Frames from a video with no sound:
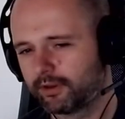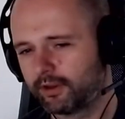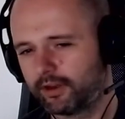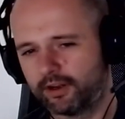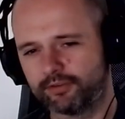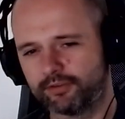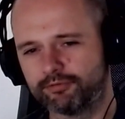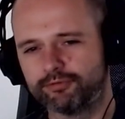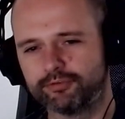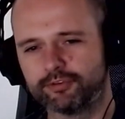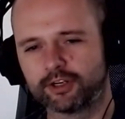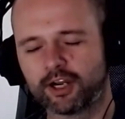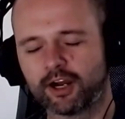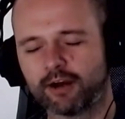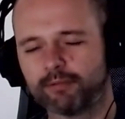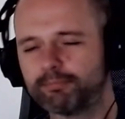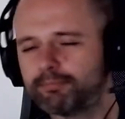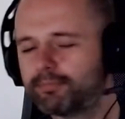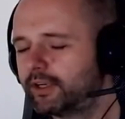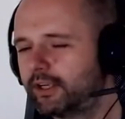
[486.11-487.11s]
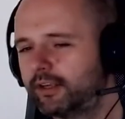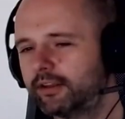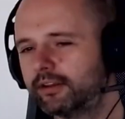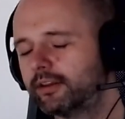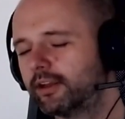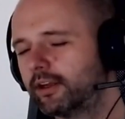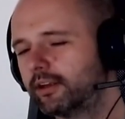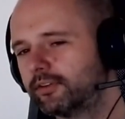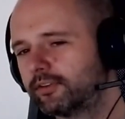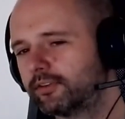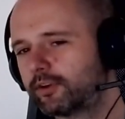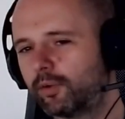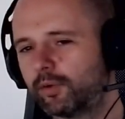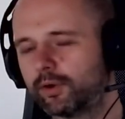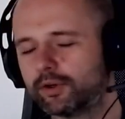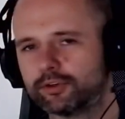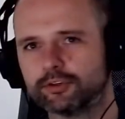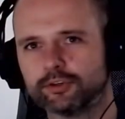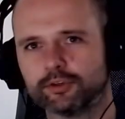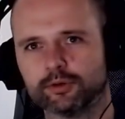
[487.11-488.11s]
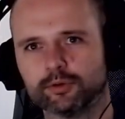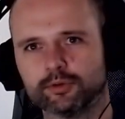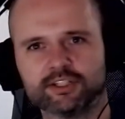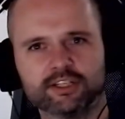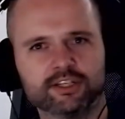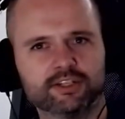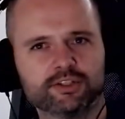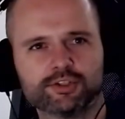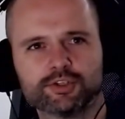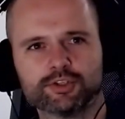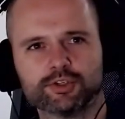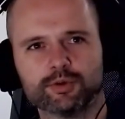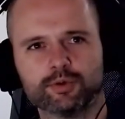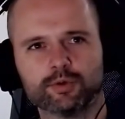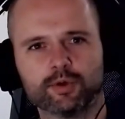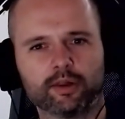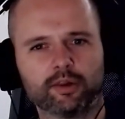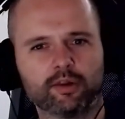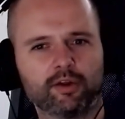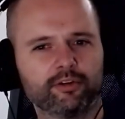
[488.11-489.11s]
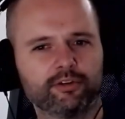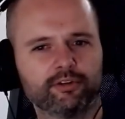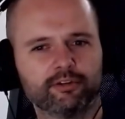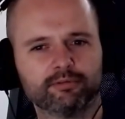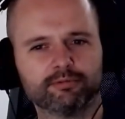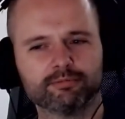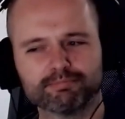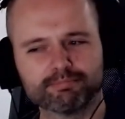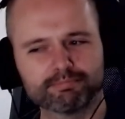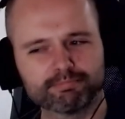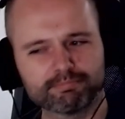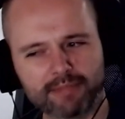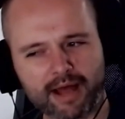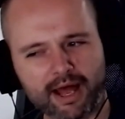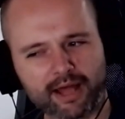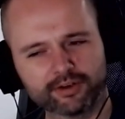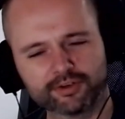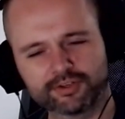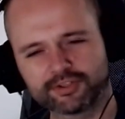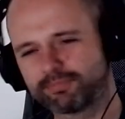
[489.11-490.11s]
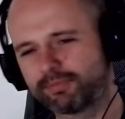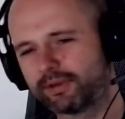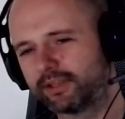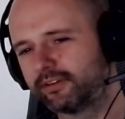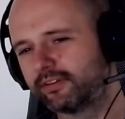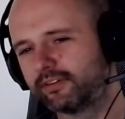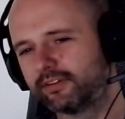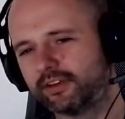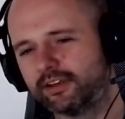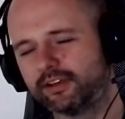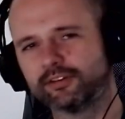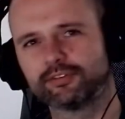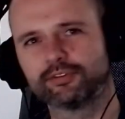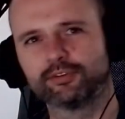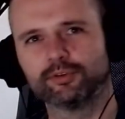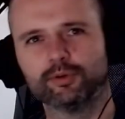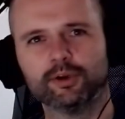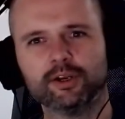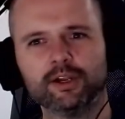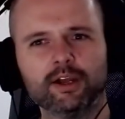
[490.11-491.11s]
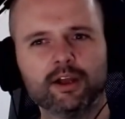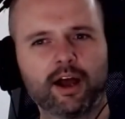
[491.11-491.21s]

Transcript: a company that is going to teach you a lot of management things or